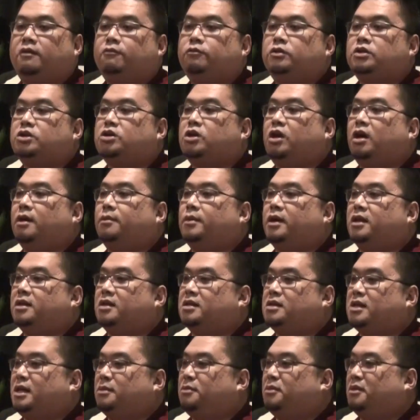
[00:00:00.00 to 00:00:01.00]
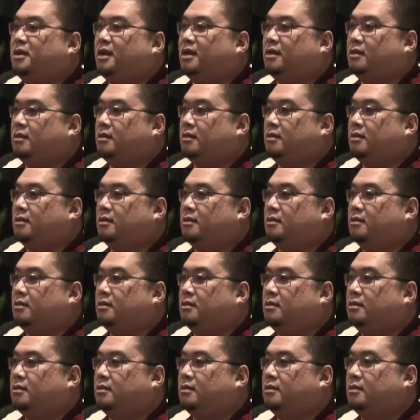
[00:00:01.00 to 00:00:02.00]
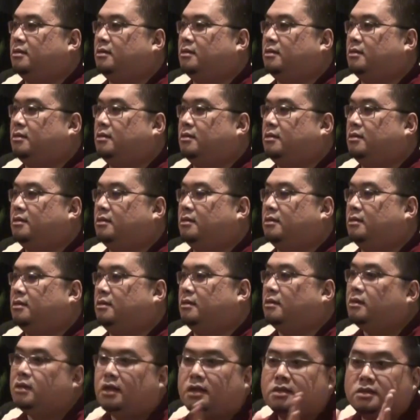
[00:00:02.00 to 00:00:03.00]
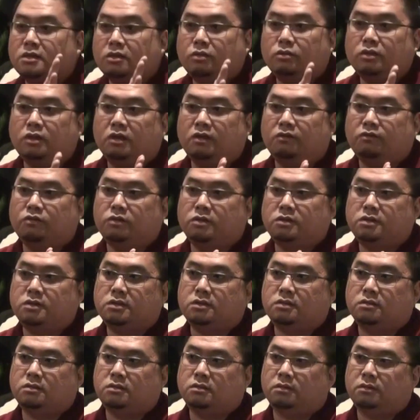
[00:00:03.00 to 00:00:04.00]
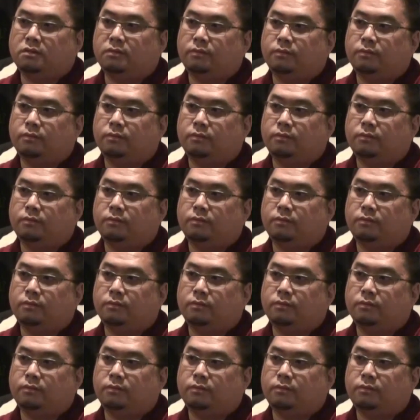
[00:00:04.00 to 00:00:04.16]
of which karma at the time of death. That's the only difference.